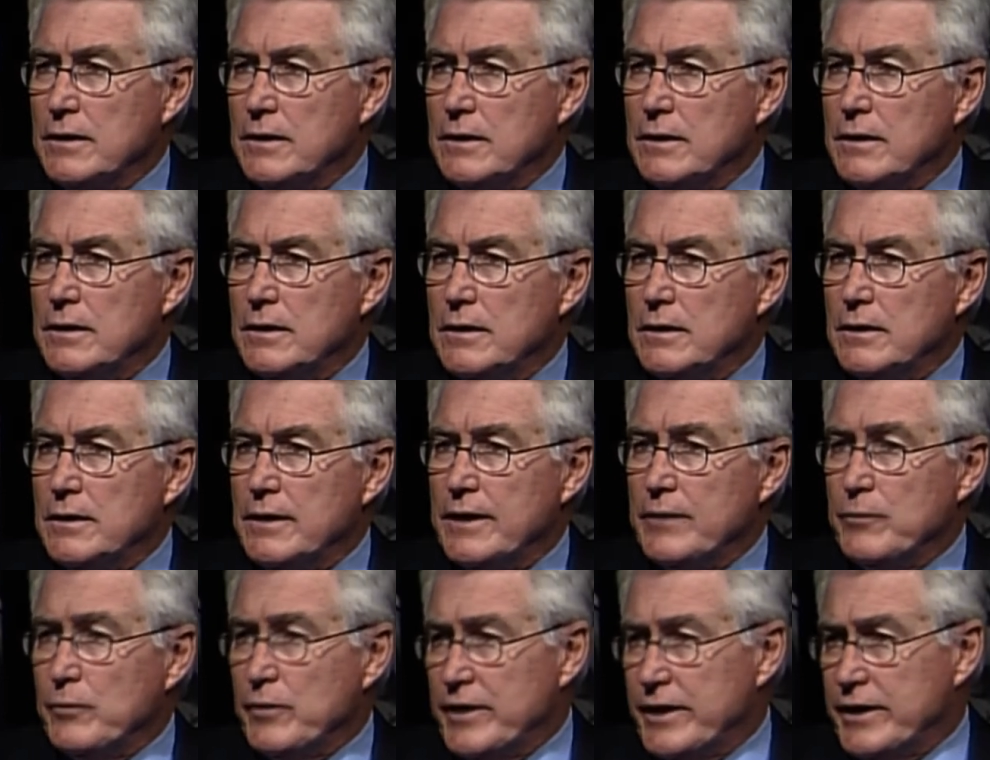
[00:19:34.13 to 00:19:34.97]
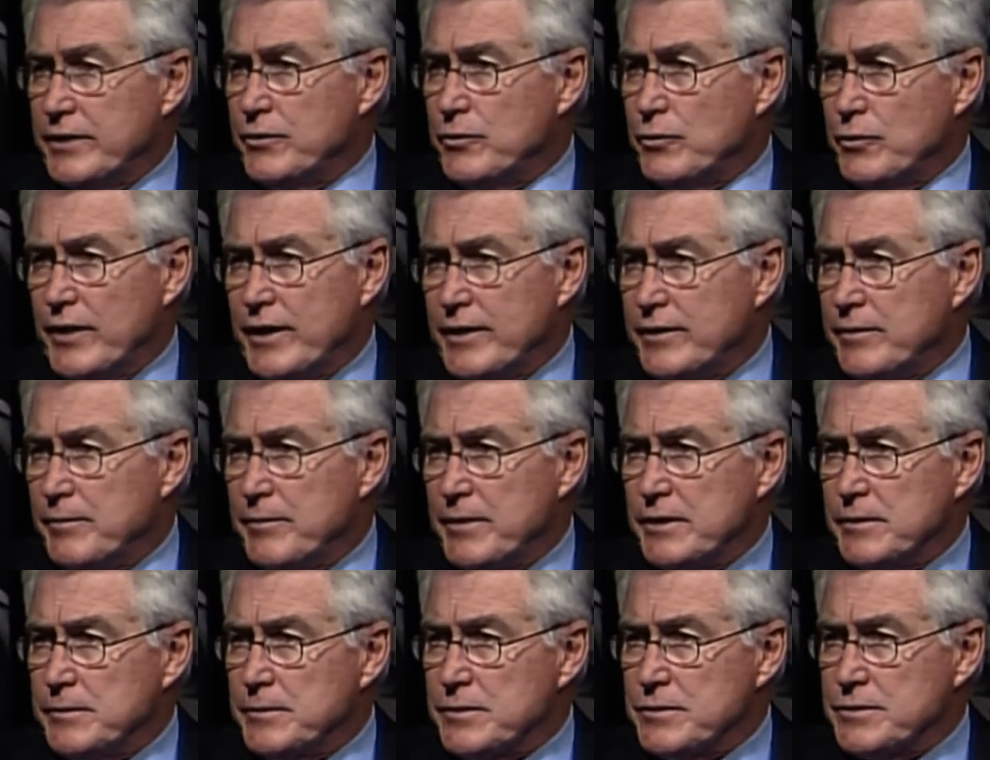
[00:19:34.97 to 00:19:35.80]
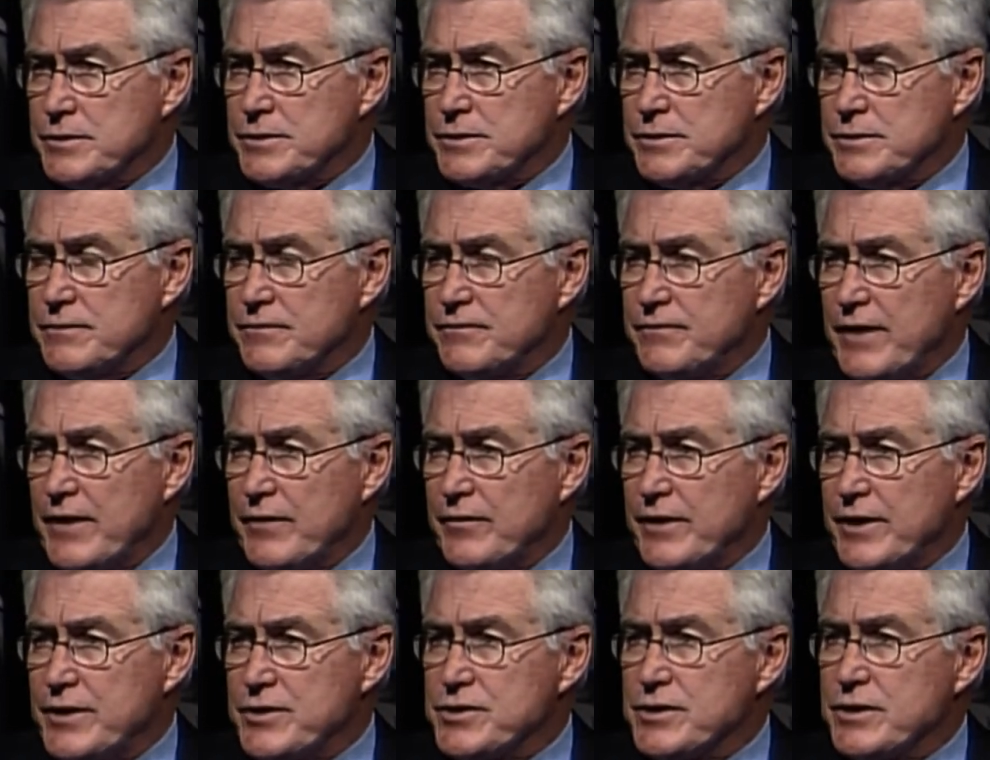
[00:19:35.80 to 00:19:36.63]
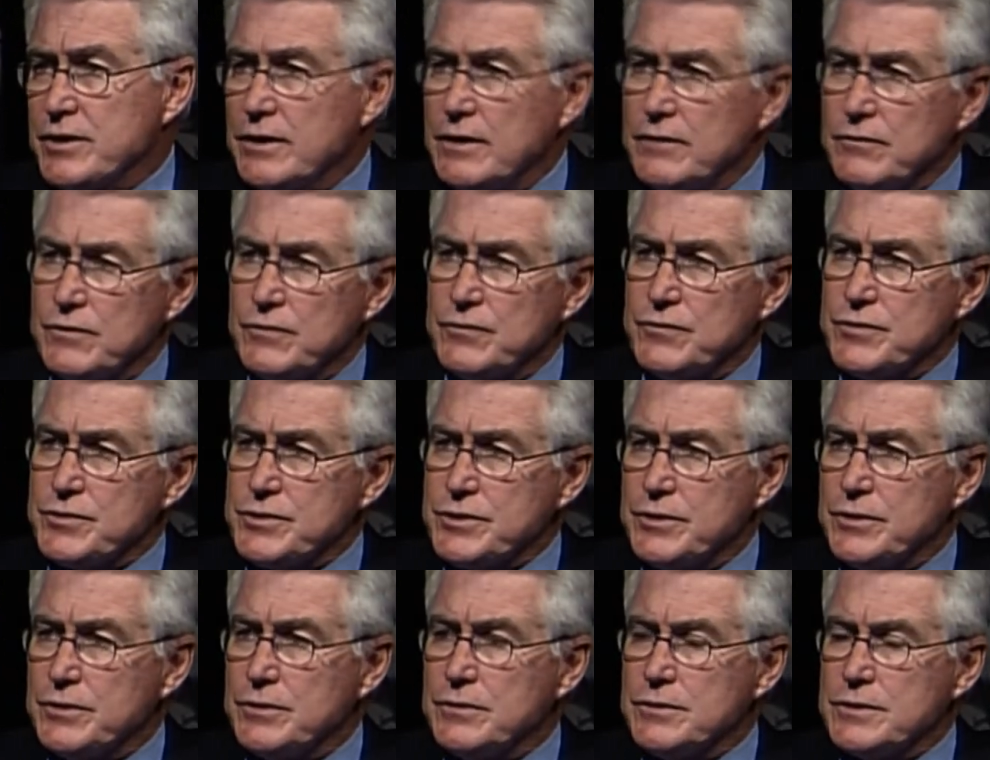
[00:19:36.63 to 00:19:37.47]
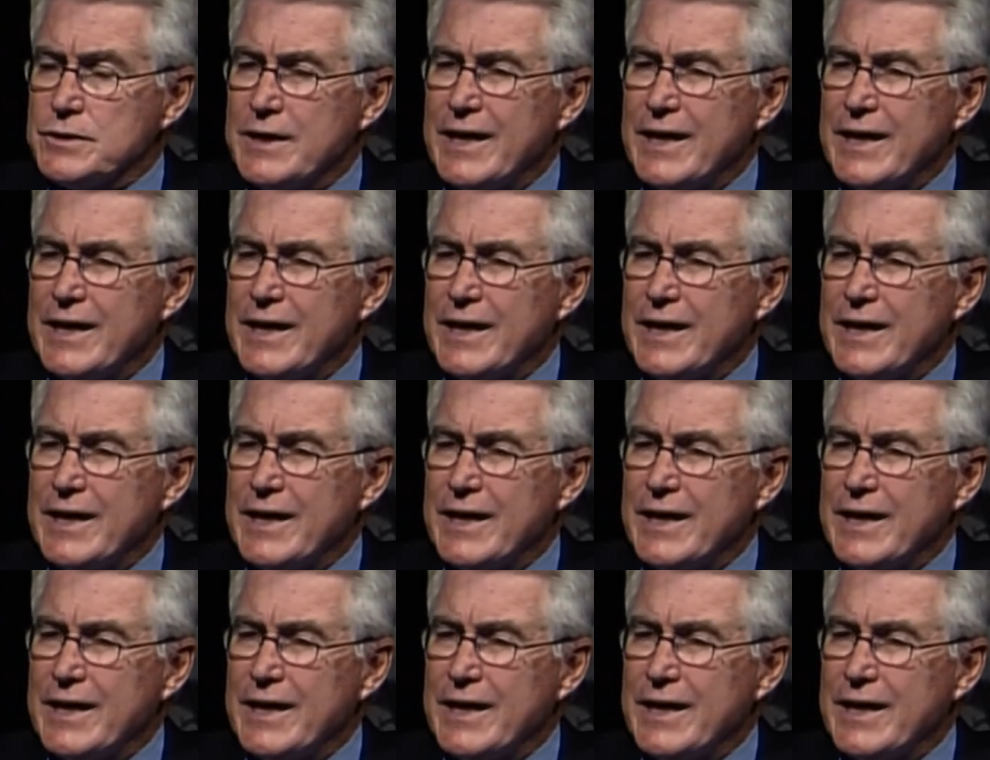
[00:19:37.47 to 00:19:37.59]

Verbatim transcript: Yeah. And we did create the minimal foundation level for schools.